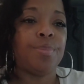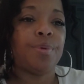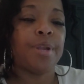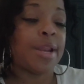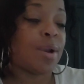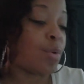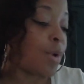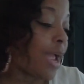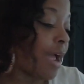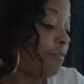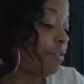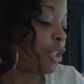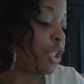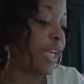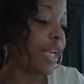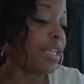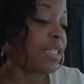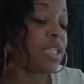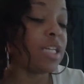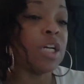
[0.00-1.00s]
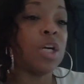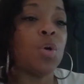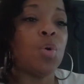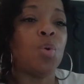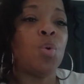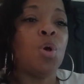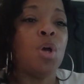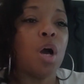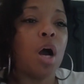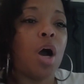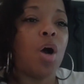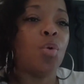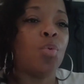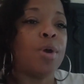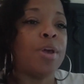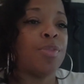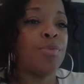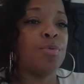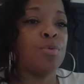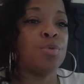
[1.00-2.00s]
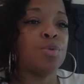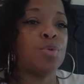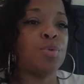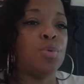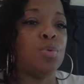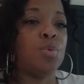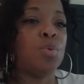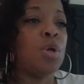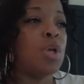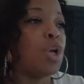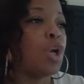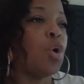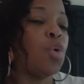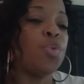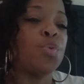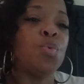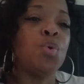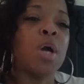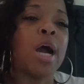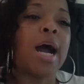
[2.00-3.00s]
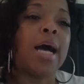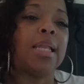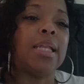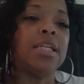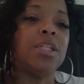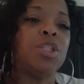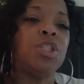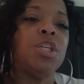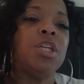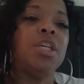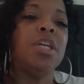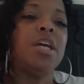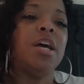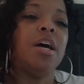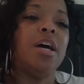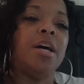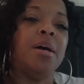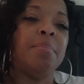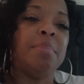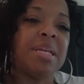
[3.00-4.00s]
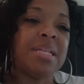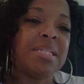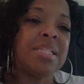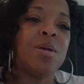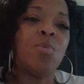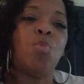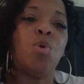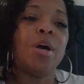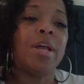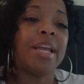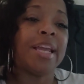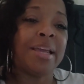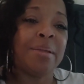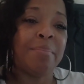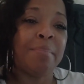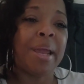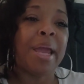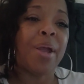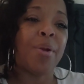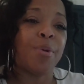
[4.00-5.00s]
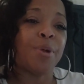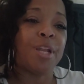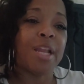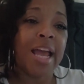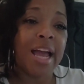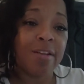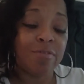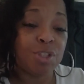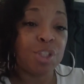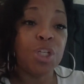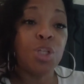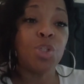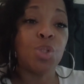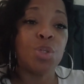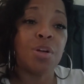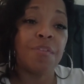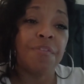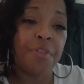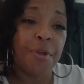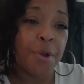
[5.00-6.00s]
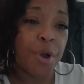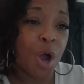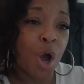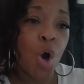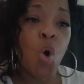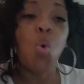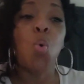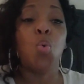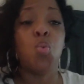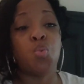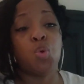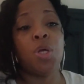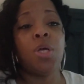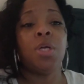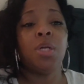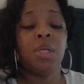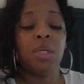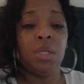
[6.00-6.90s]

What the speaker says: They don't have a chance to go all the way through school, go through college, meet someone, get married, have children of their own.